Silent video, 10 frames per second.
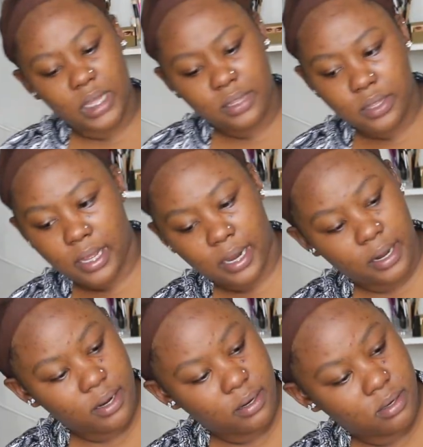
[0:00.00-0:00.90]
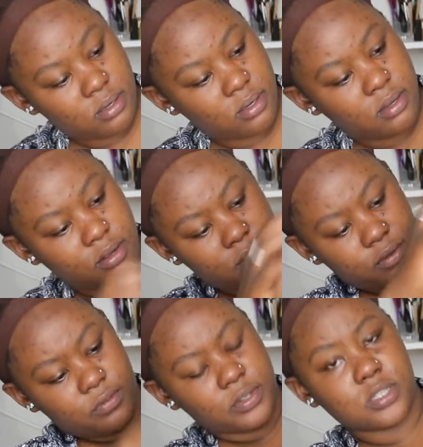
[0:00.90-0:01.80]
And the hair
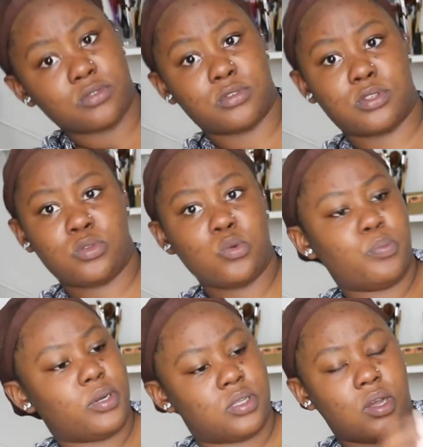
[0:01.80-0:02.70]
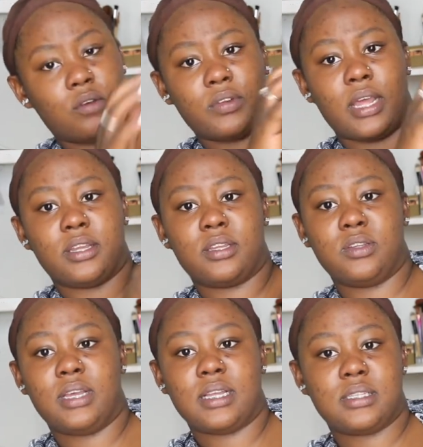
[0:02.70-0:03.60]
is super soft. Like,
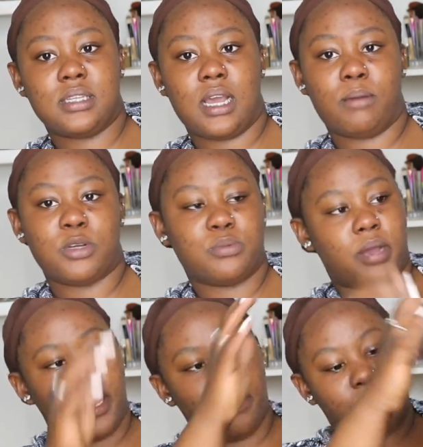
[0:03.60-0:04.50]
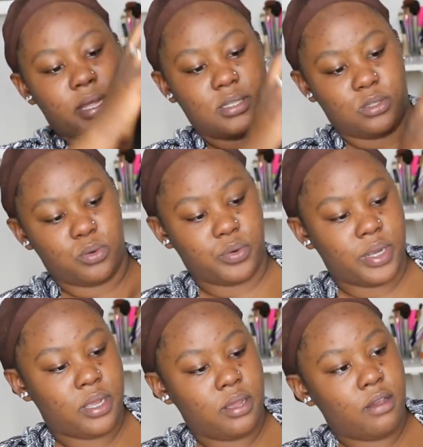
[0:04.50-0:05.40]
you guys see how much my hair passed
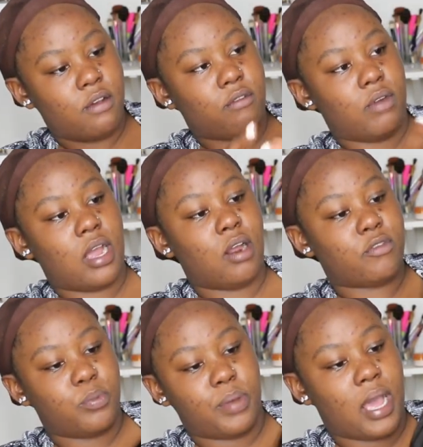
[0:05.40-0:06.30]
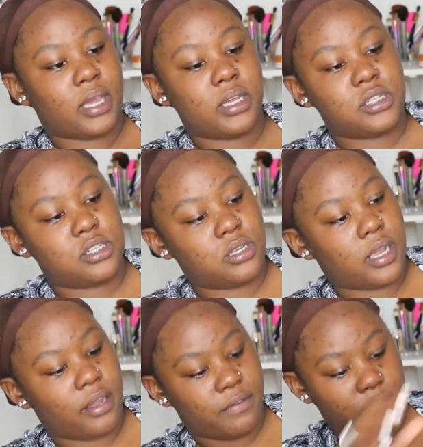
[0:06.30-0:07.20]
through it? Right off the package,
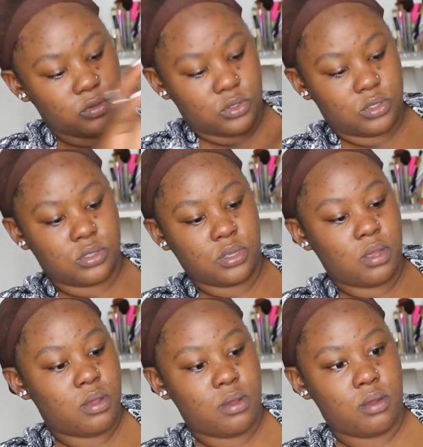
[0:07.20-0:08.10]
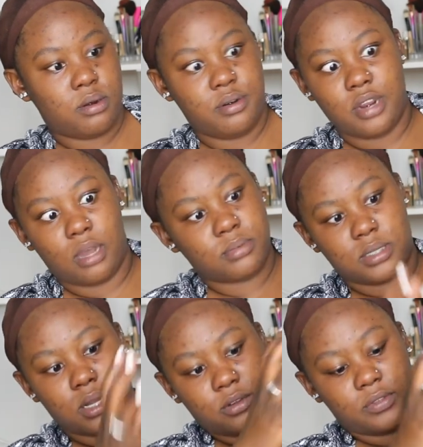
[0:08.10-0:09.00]
the hair feels dumb
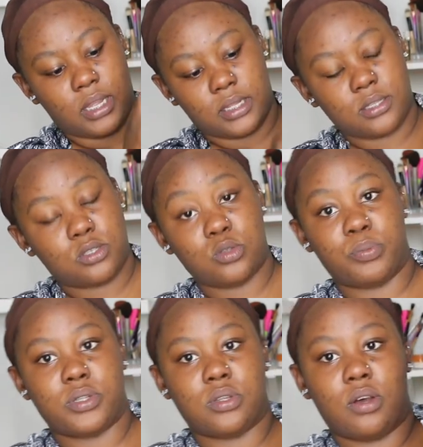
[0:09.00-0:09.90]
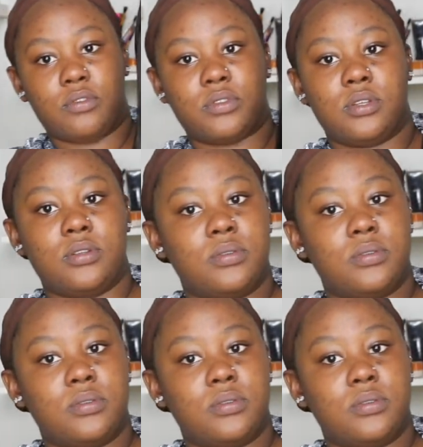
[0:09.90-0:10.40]
soft. Like, it's super soft.